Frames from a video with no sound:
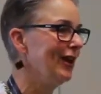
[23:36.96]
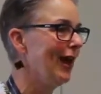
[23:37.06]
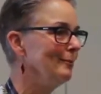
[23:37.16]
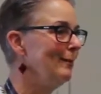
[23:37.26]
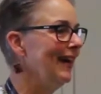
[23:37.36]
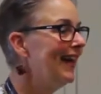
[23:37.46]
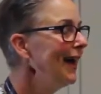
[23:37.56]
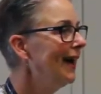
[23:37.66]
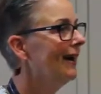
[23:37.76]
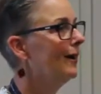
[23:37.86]
not like me,
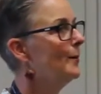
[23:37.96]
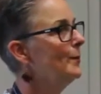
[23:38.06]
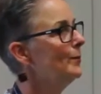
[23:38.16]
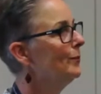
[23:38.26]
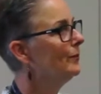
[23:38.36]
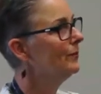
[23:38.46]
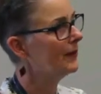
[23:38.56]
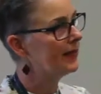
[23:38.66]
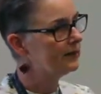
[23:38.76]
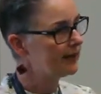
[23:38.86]
um,
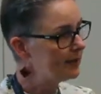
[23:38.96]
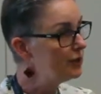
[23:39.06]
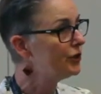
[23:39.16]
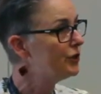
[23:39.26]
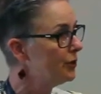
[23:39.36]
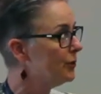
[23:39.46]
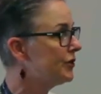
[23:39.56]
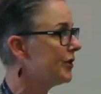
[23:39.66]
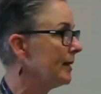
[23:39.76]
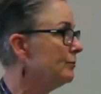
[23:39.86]
they tend to do the
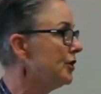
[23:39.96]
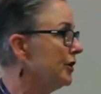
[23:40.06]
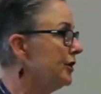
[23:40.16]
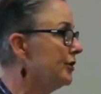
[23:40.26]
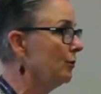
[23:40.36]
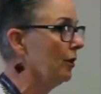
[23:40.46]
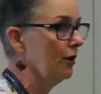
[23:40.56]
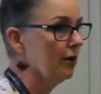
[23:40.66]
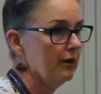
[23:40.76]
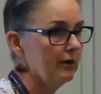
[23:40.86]
same journey to
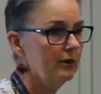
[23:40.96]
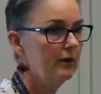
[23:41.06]
work,